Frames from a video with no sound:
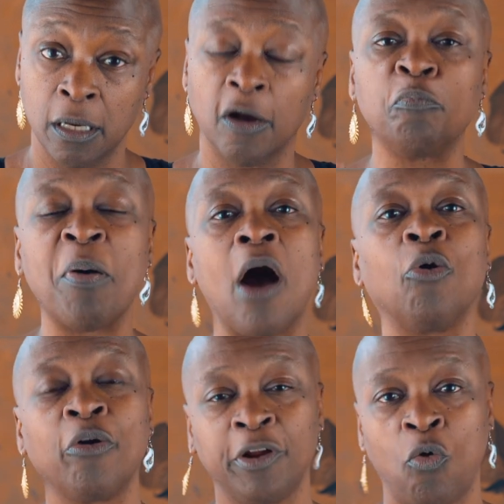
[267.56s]
of
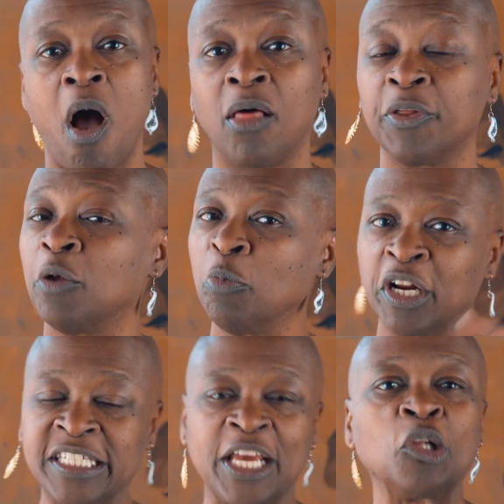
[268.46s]
power and equality. And we're
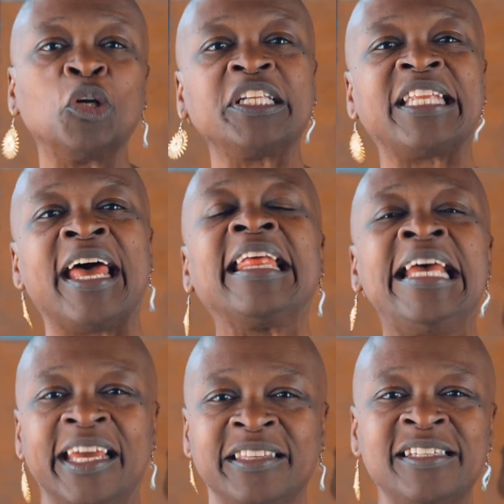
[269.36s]
going to take a look at
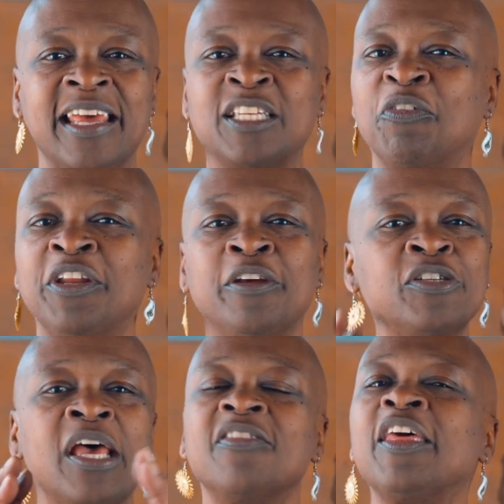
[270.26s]
that in these next
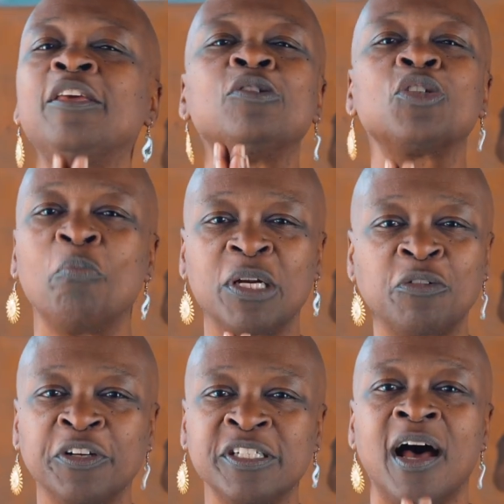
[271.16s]
videos. Thank you so much
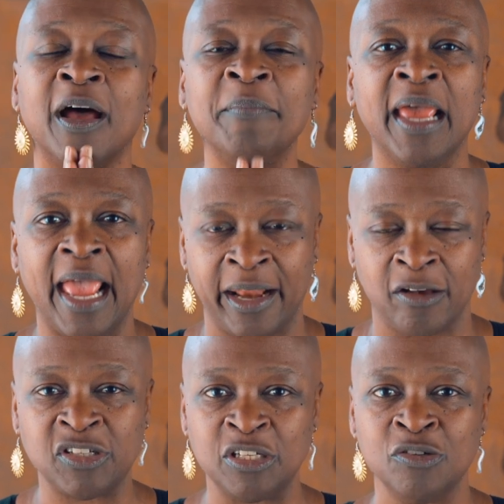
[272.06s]
for your time, and
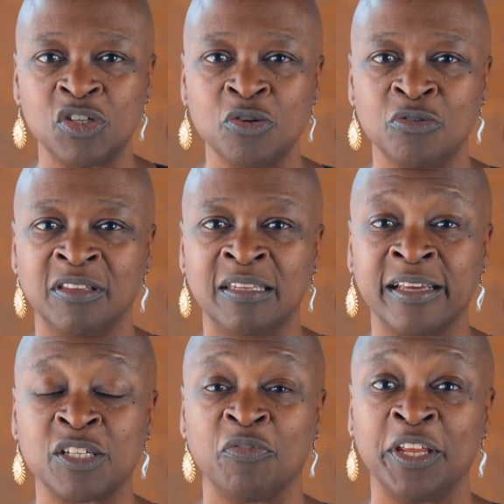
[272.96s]
I'll see you soon in the
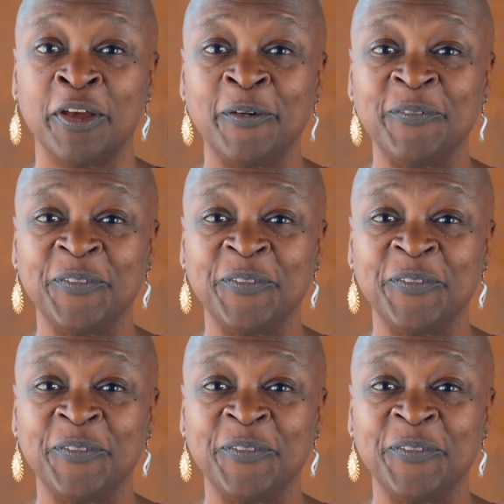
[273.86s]
next video.